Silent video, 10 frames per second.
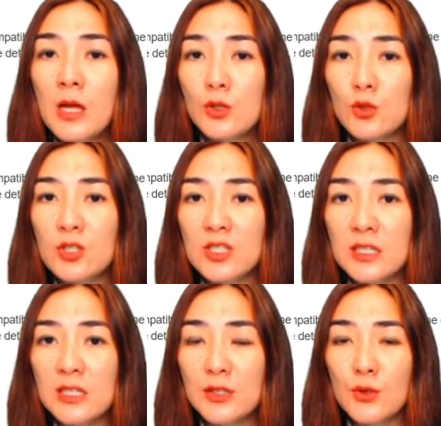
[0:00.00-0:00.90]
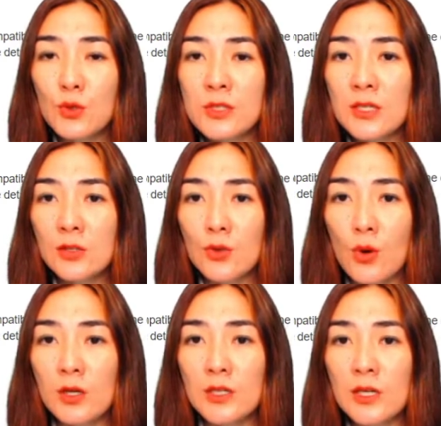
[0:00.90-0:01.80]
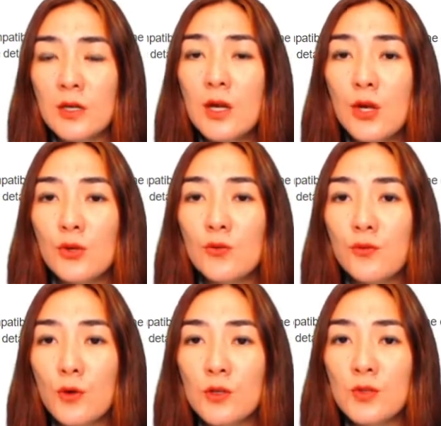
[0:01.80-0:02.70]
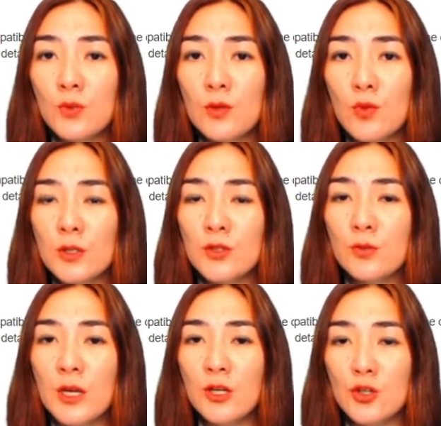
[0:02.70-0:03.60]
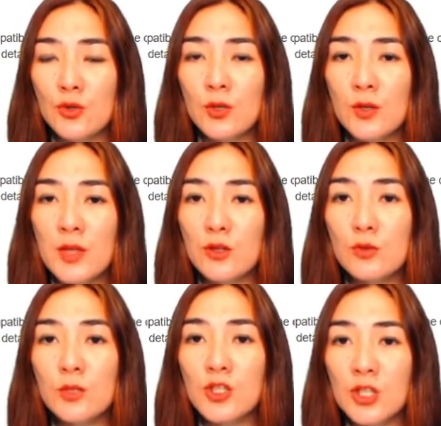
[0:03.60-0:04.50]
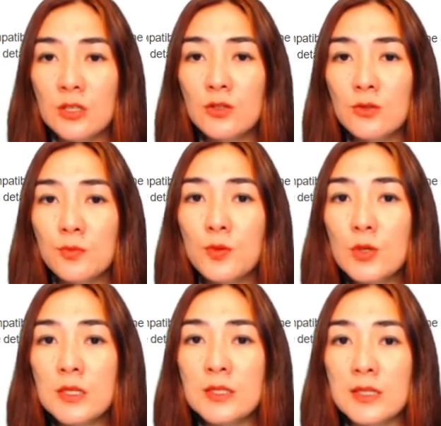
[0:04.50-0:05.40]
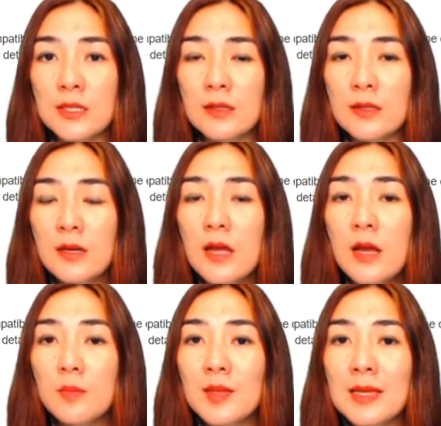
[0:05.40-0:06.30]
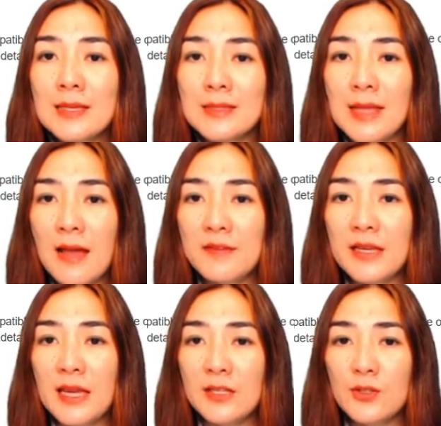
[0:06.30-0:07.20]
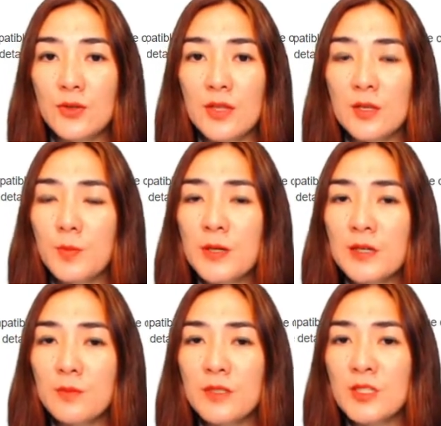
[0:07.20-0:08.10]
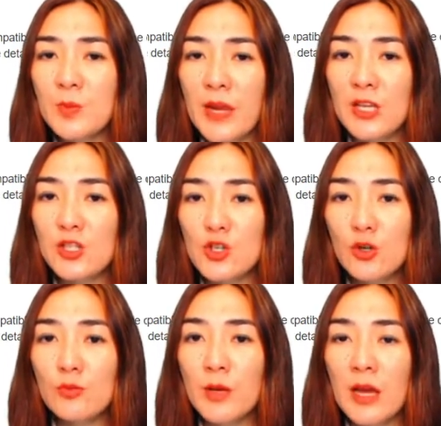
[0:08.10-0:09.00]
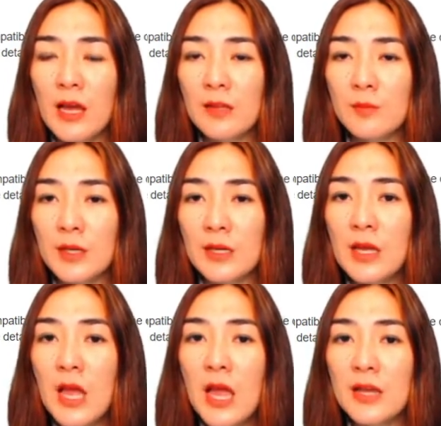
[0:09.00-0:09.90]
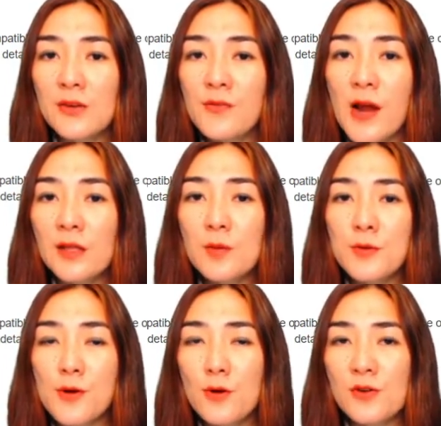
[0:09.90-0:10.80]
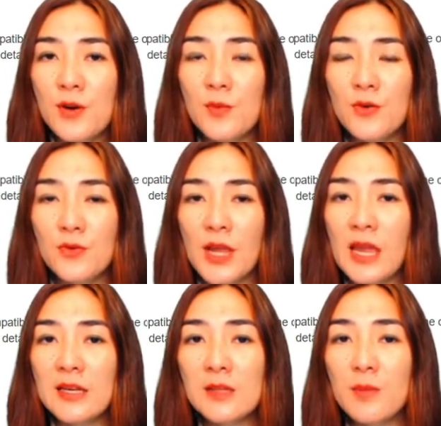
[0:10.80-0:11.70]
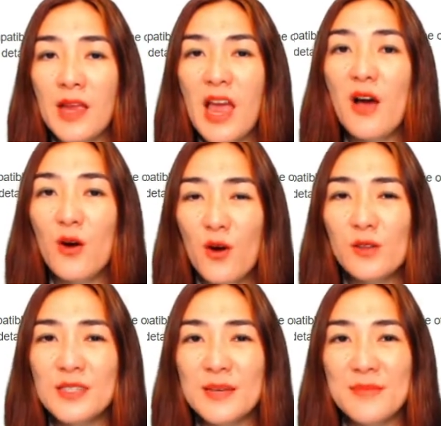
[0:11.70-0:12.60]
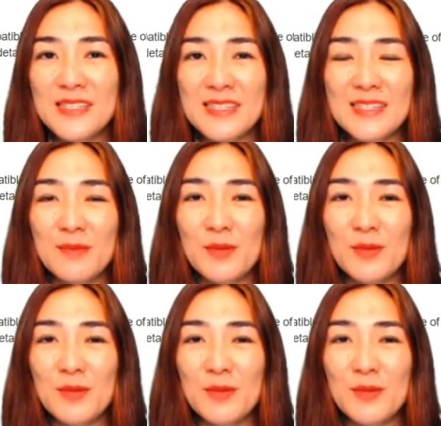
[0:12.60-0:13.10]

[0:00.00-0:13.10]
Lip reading: To start using Docker, you first will want to make sure that your machine supports it. Please navigate to the department's page shown behind me and run a program created by our awesome system